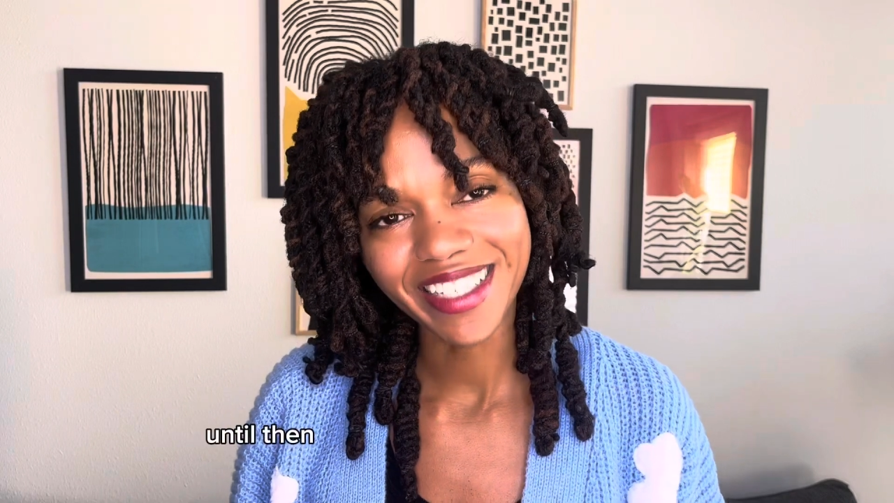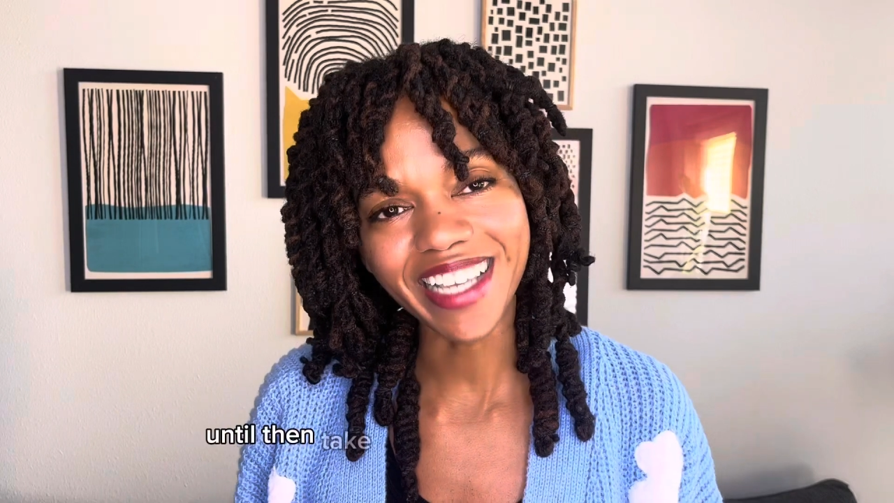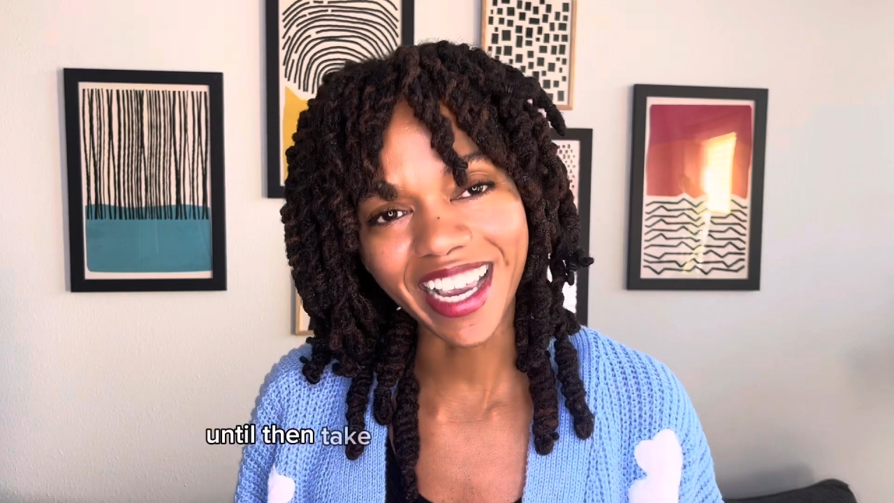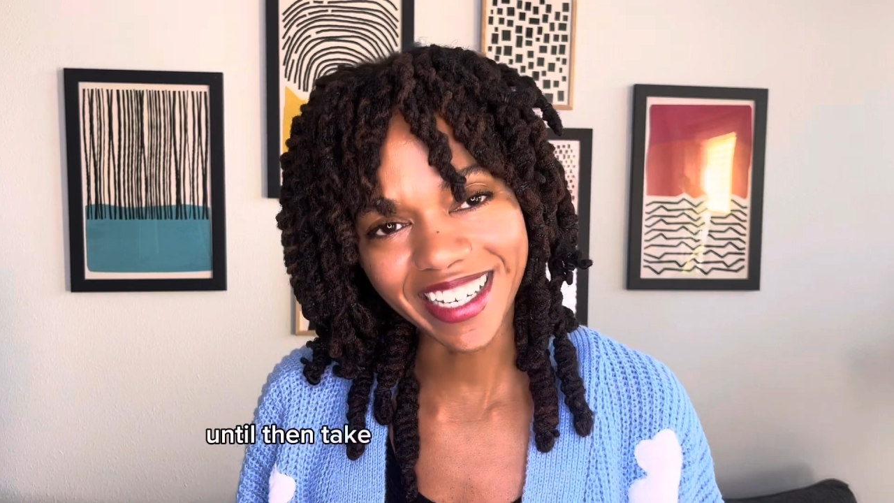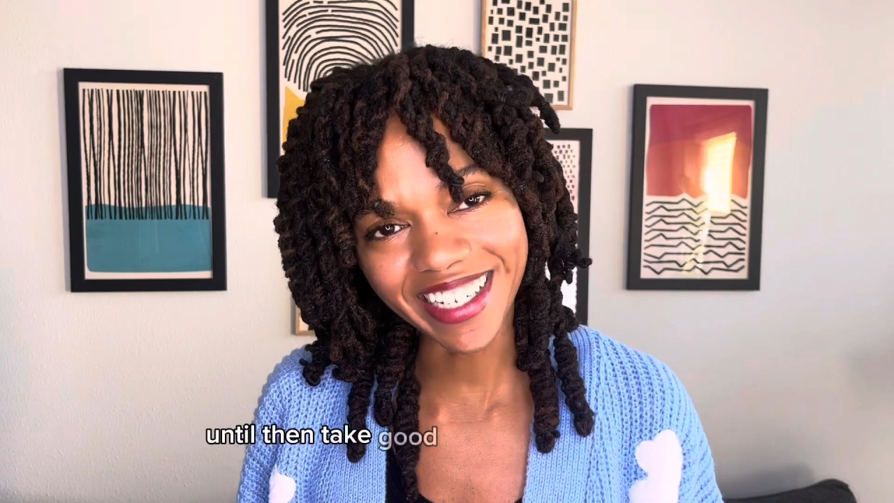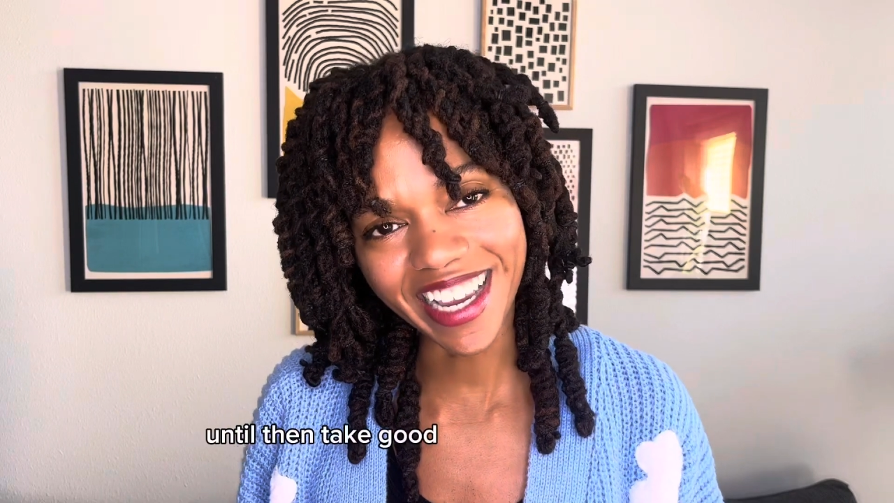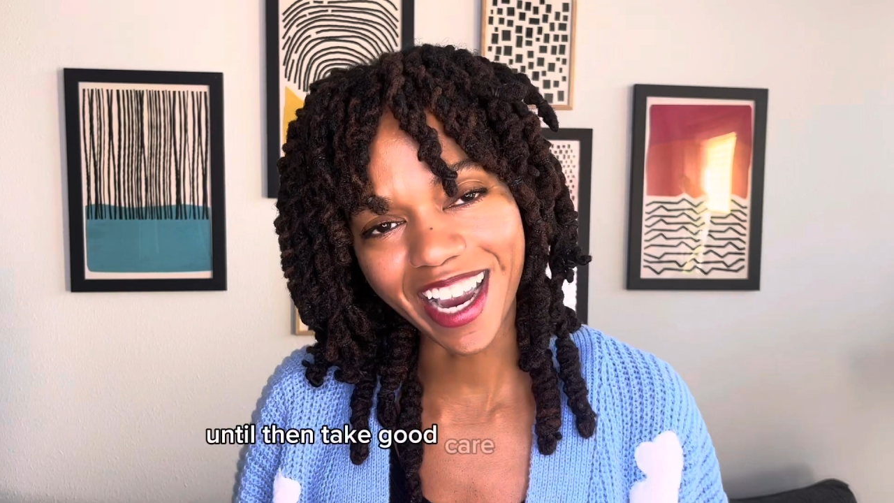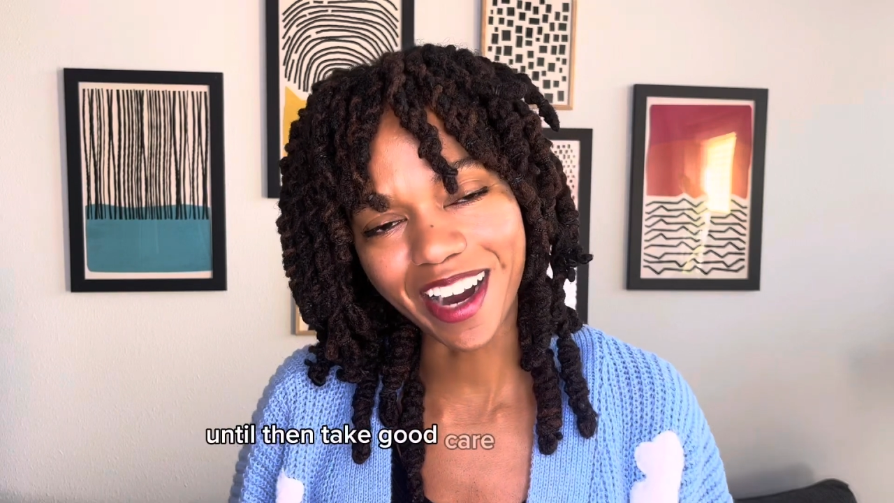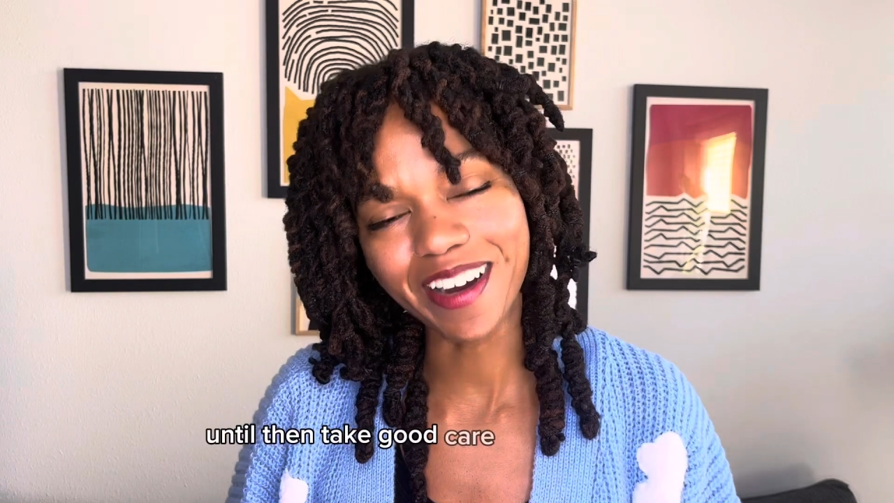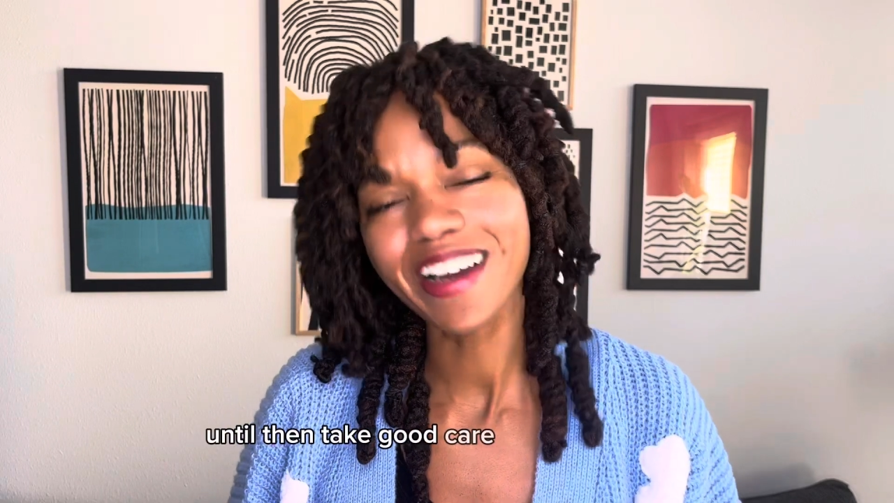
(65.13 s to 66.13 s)
take good
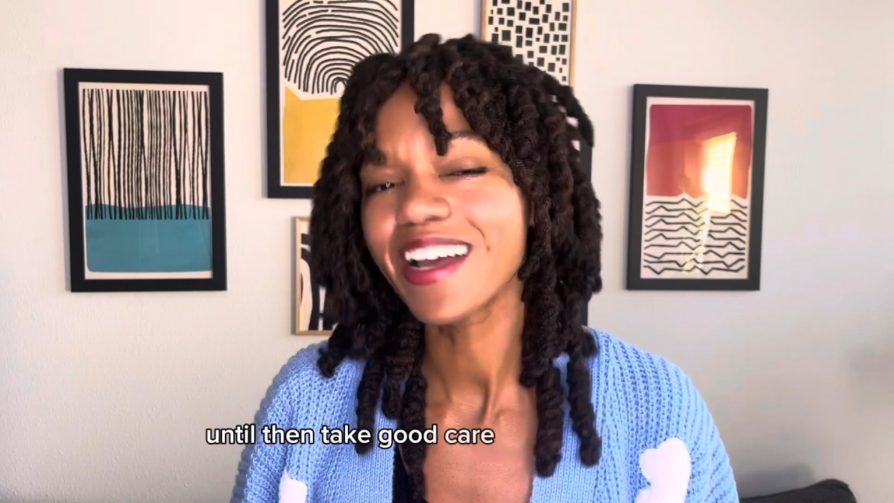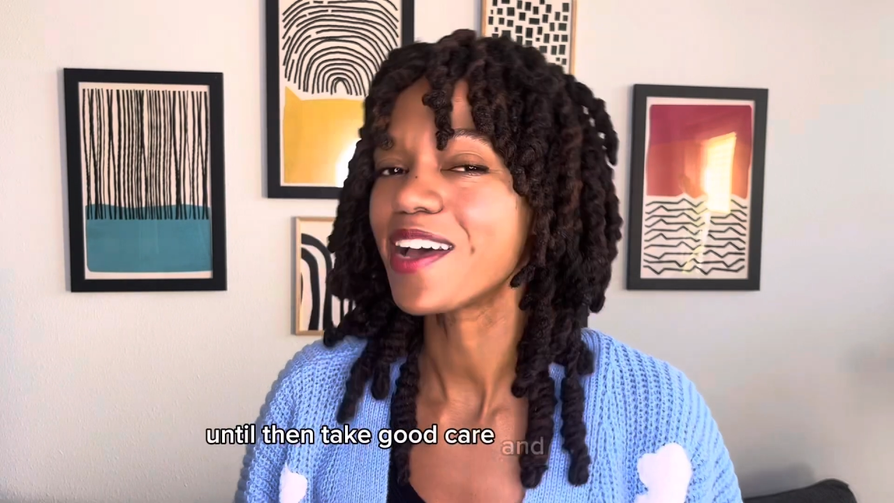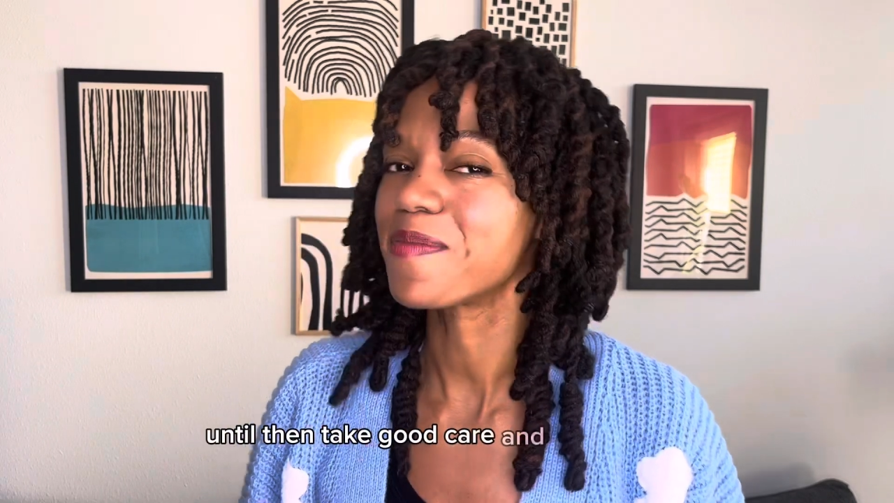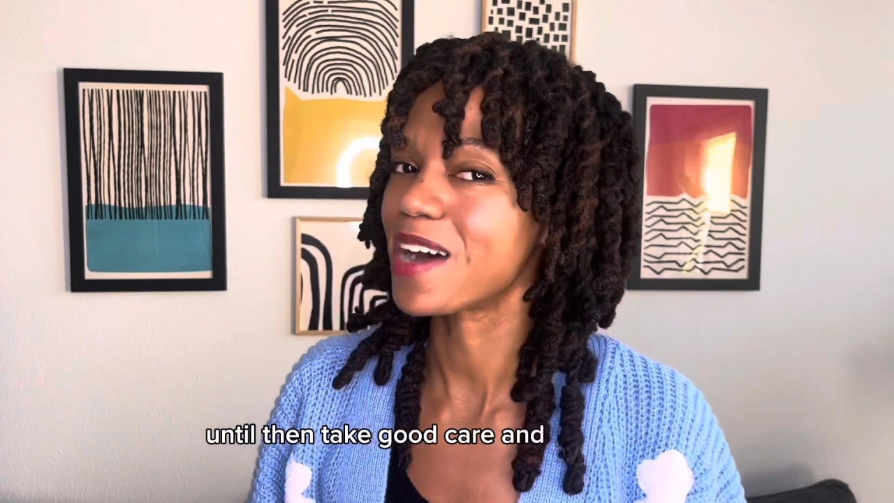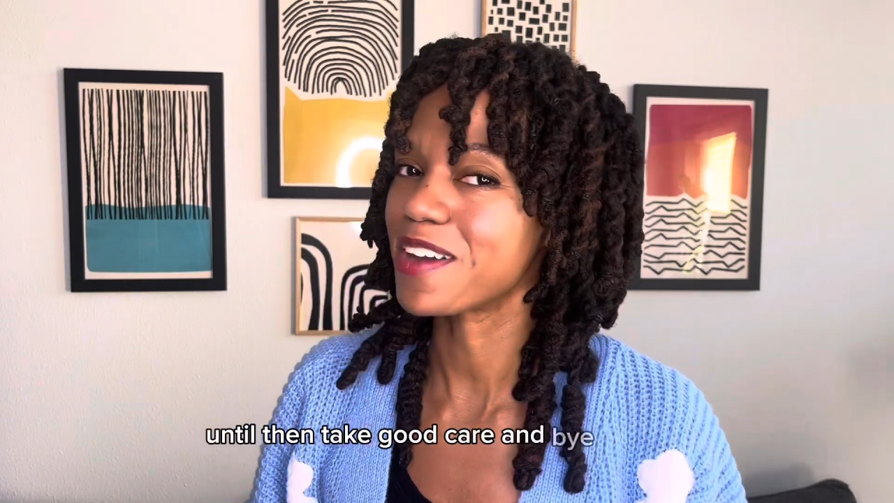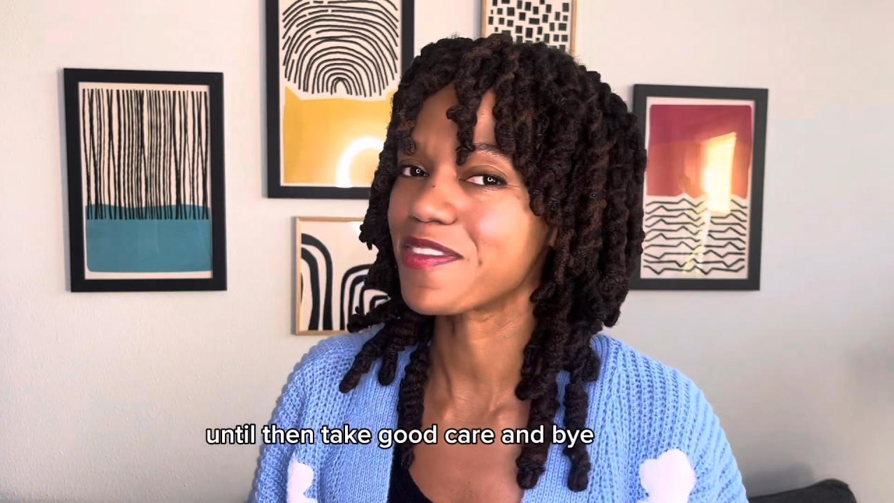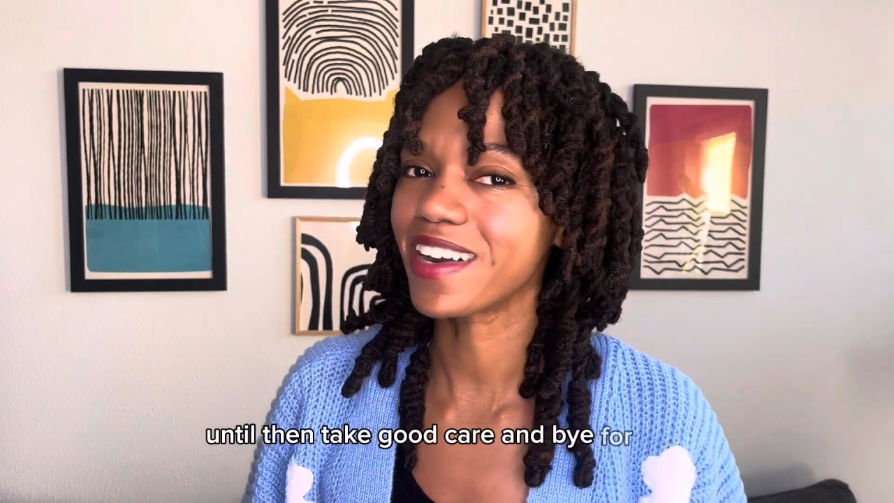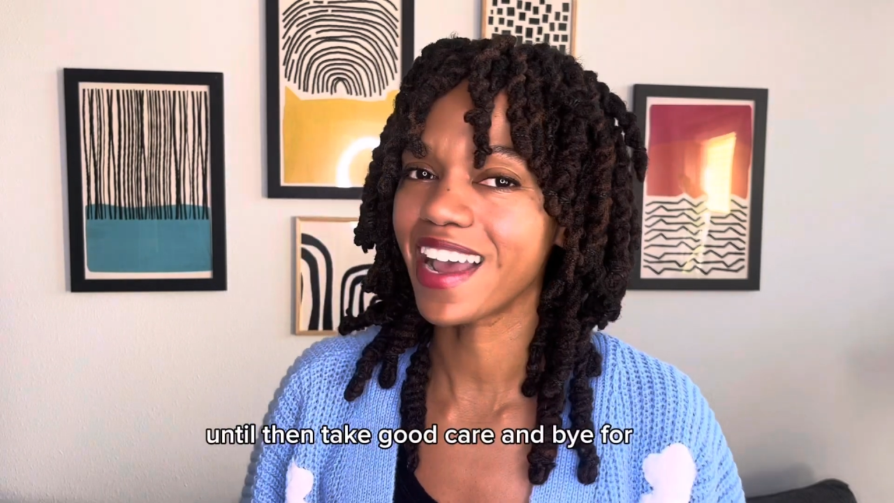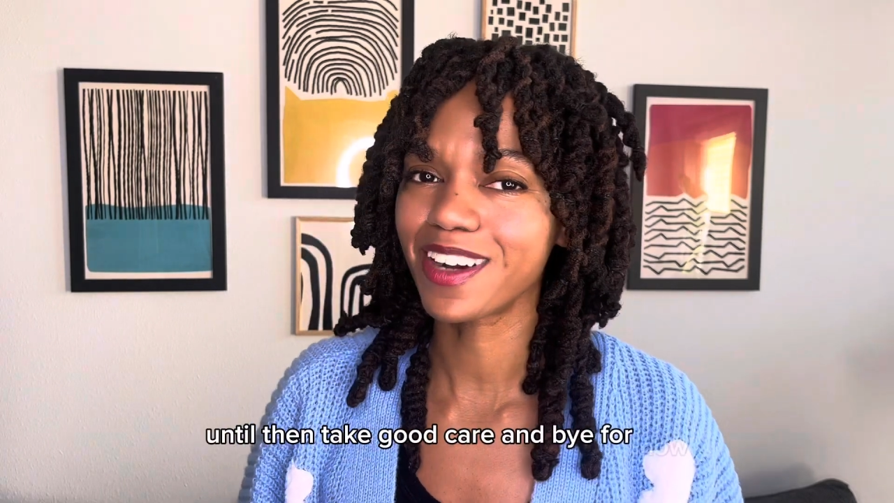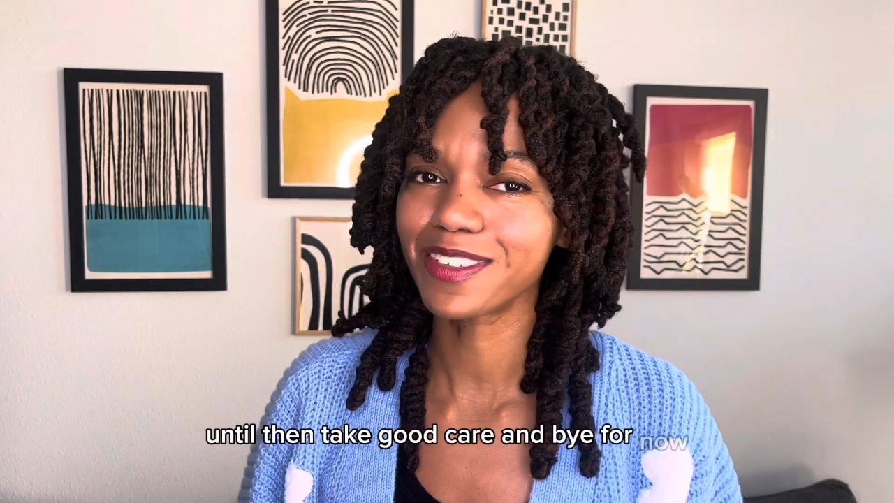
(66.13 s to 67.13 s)
care and bye for
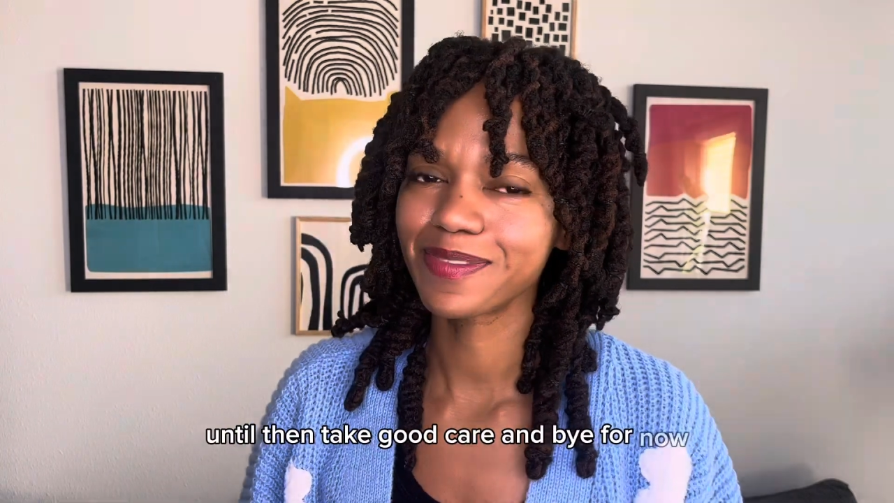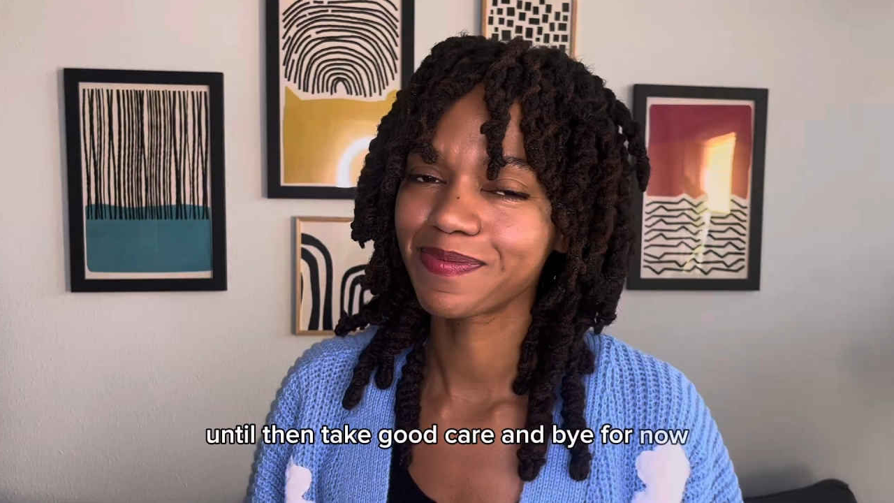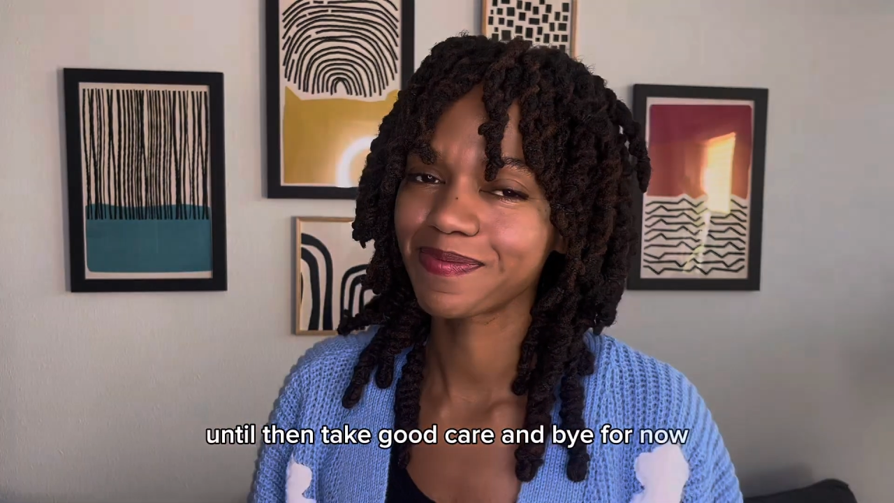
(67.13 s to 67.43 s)
now.